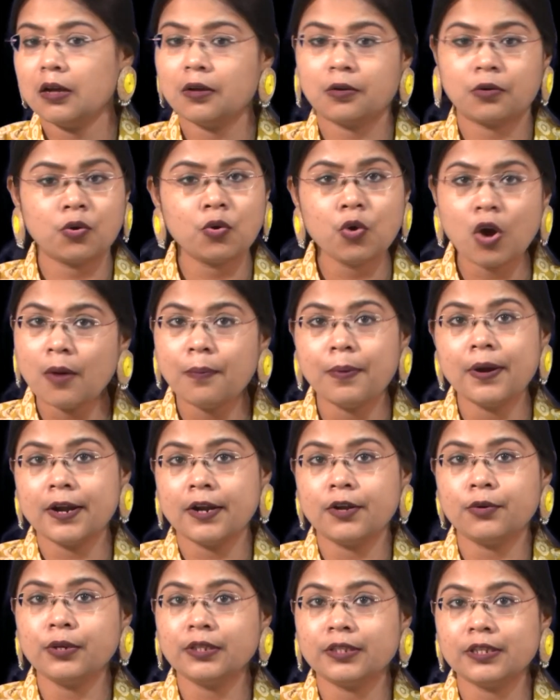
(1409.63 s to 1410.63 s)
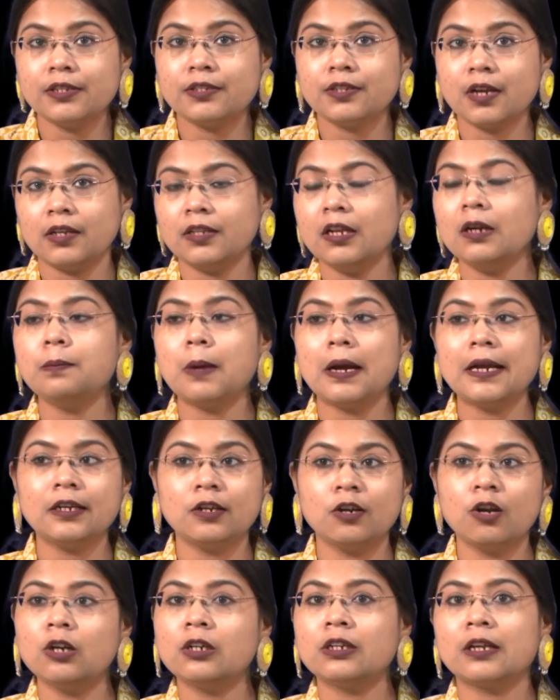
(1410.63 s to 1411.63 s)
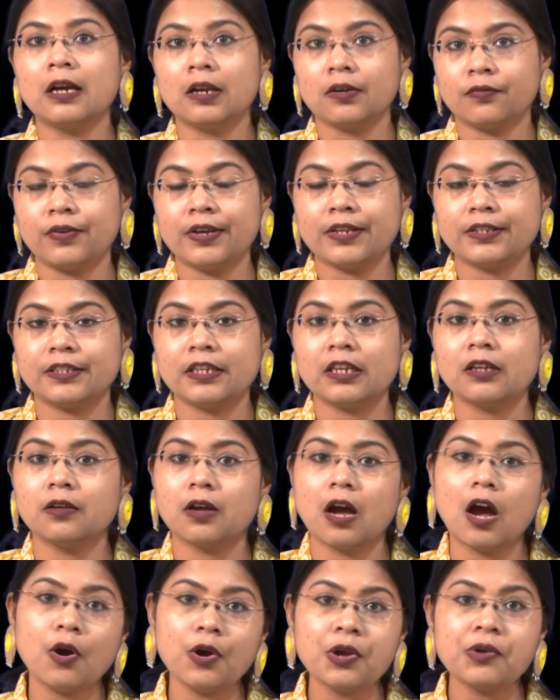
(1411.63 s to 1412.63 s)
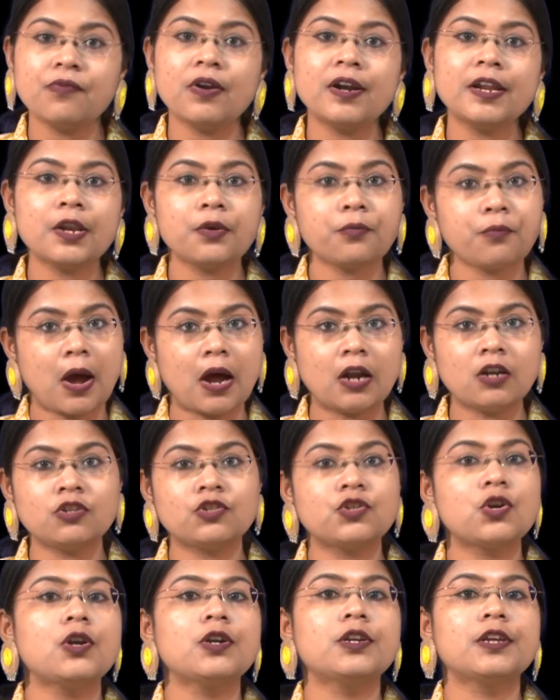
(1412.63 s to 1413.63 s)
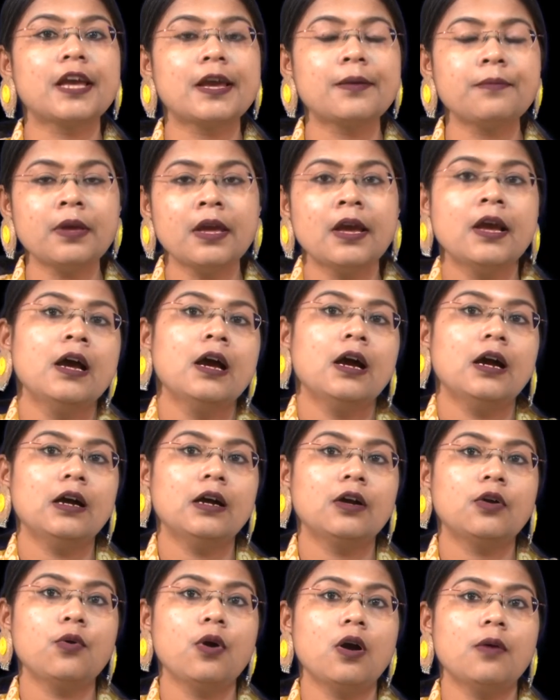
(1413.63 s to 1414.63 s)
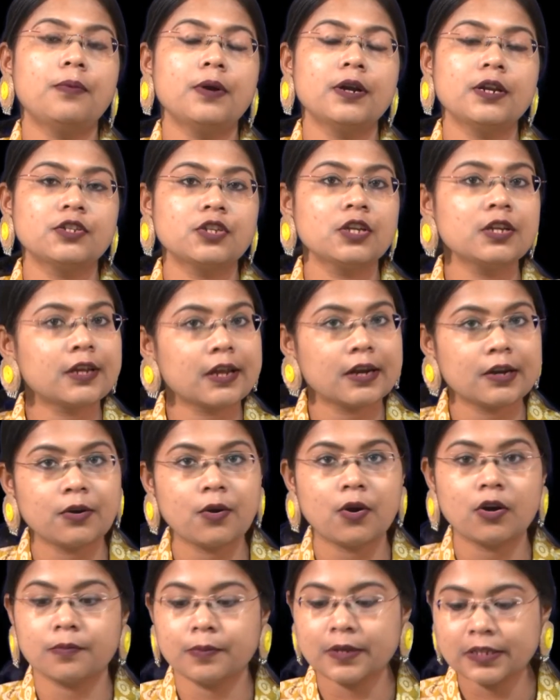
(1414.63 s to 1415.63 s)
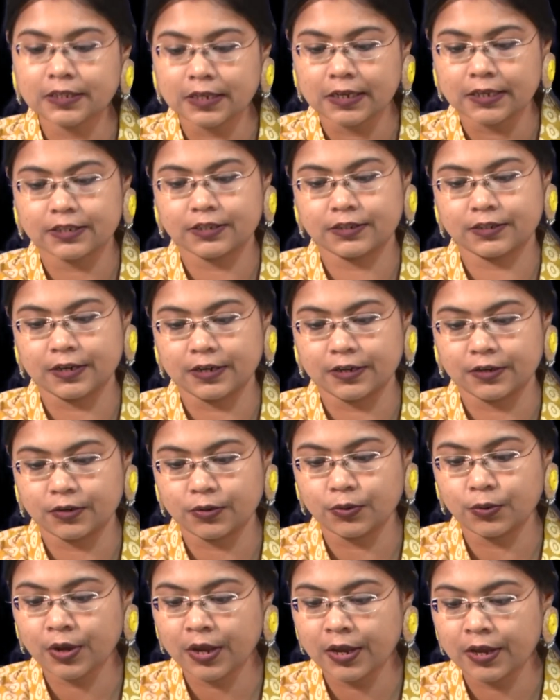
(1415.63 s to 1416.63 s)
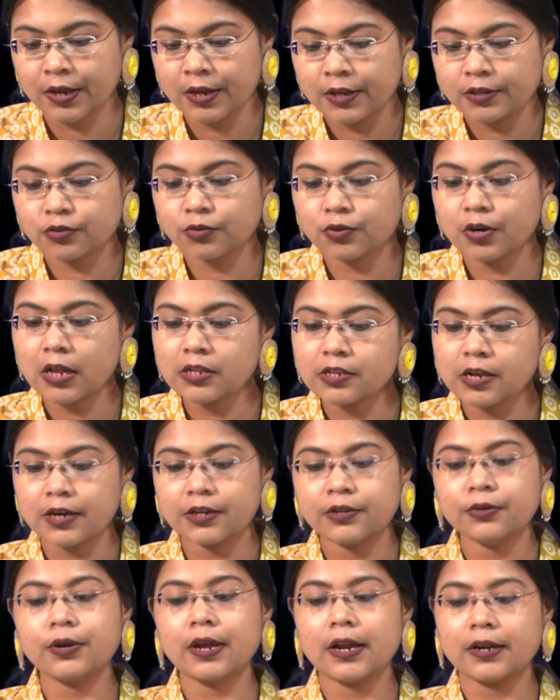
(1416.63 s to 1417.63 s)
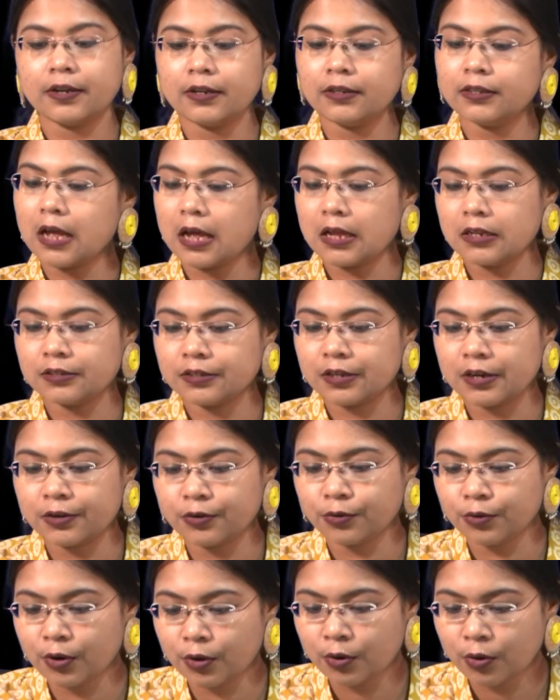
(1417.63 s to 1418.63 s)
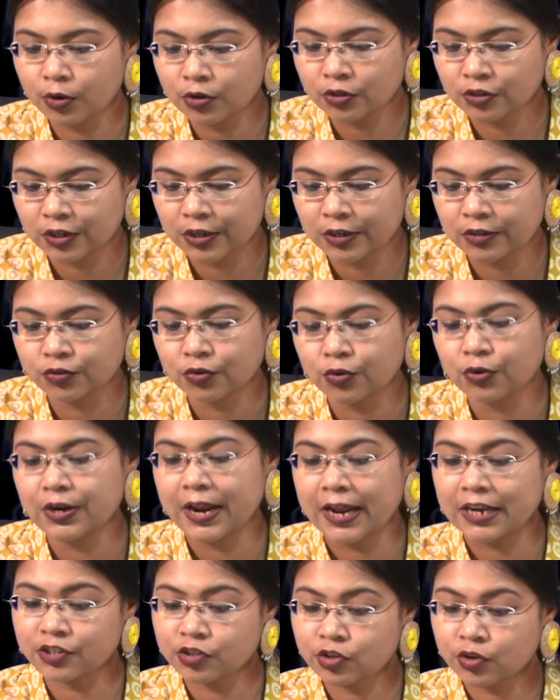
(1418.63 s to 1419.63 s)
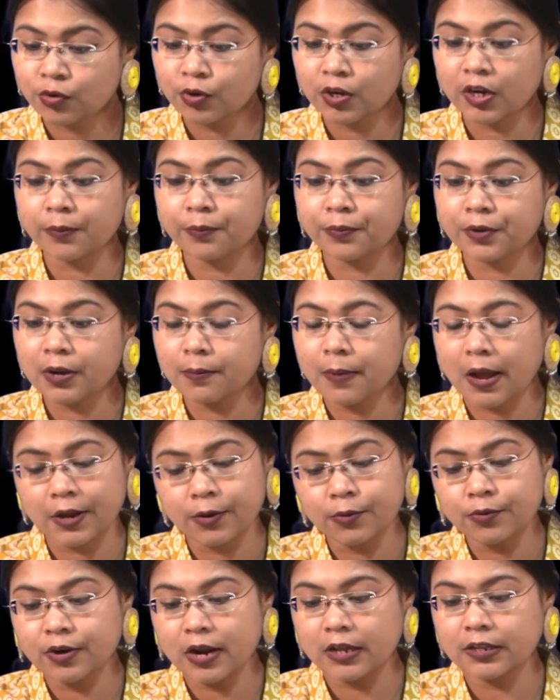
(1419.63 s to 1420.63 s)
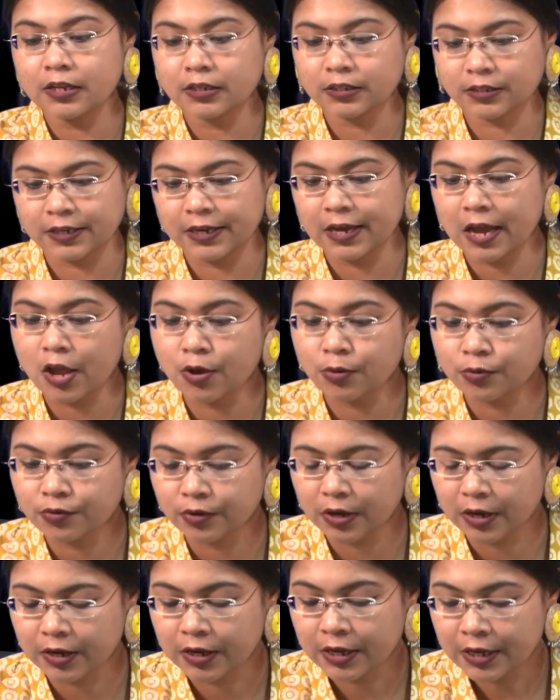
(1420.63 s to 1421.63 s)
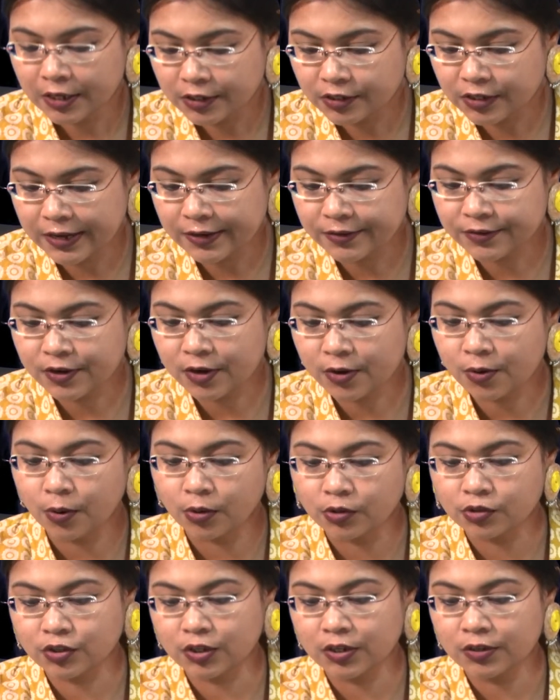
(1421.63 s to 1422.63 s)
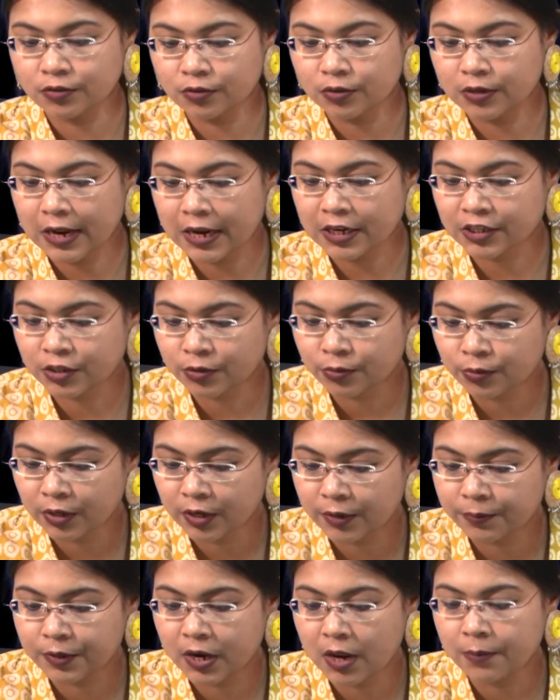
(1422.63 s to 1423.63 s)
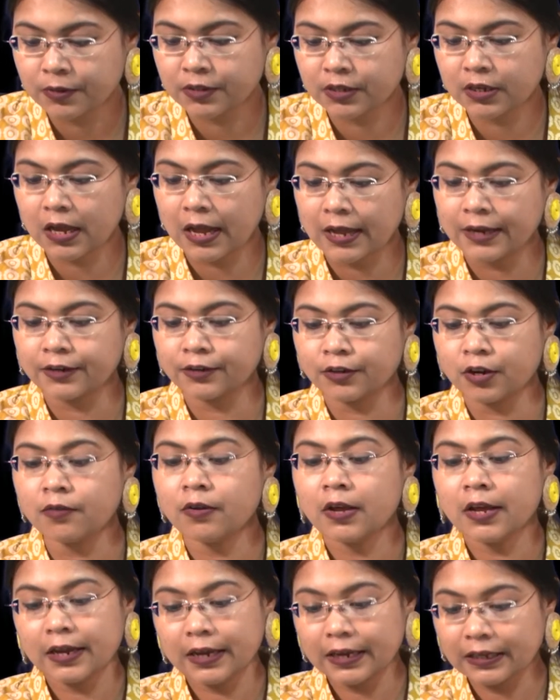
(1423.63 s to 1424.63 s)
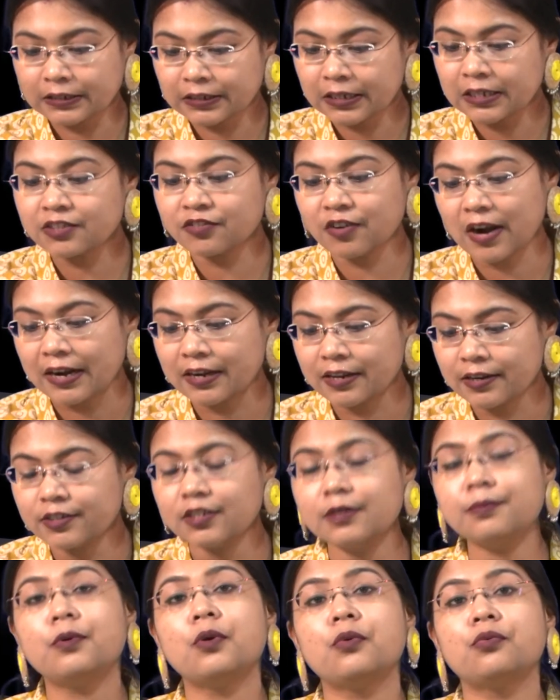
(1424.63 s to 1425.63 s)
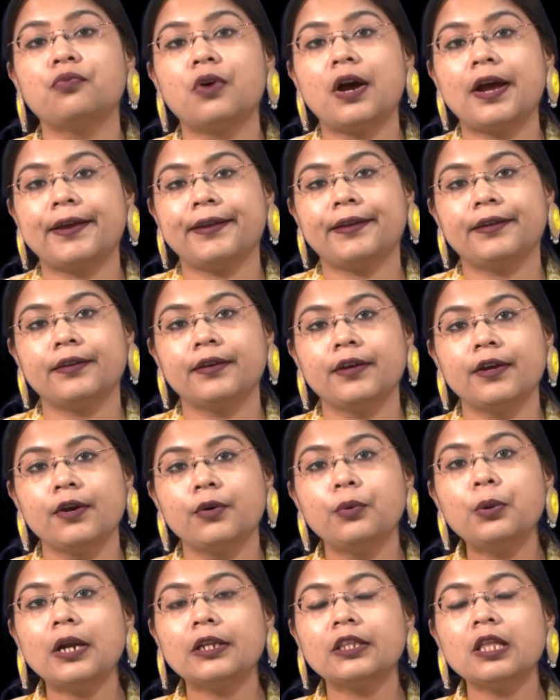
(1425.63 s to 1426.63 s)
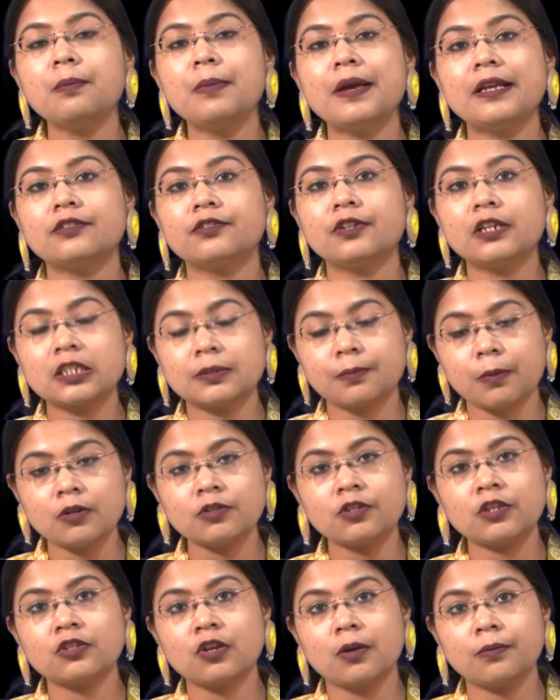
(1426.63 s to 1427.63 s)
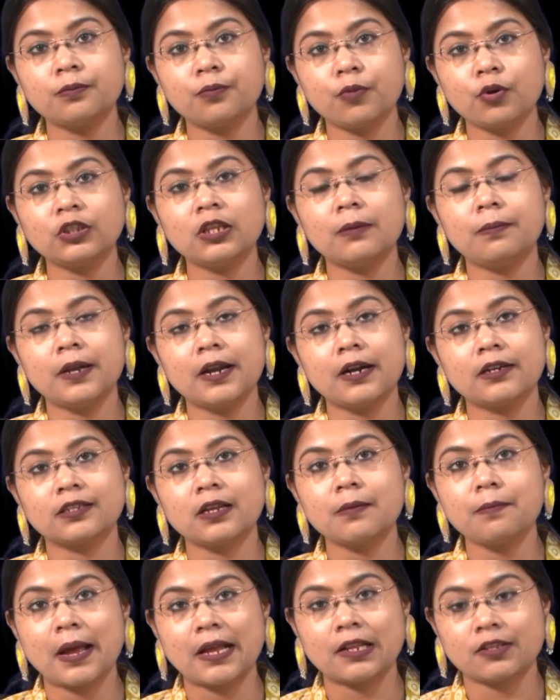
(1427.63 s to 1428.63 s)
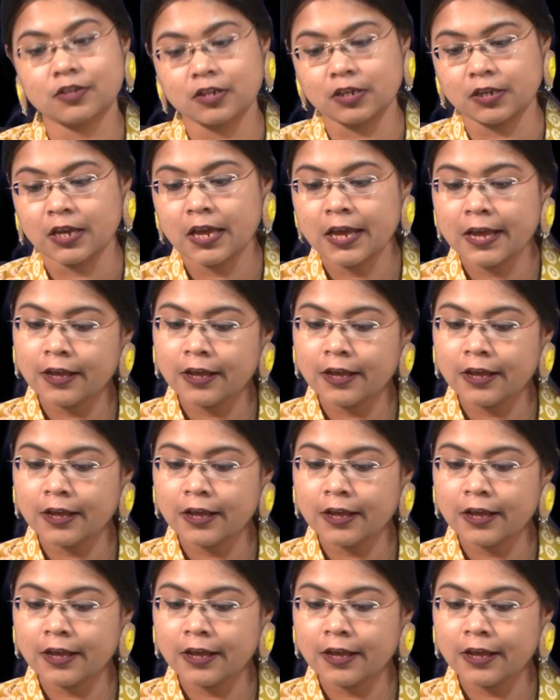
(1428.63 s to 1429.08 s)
cooperate with each other by not confessing. However, in one shot game, cooperation cannot be sustained. Okay. So Raj, are you getting the answer to your question? So Nash equilibrium, I would rather say, I would change your question. So Nash equilibrium is a kind of, it is a strategy profile where the best responses of both the players are matching.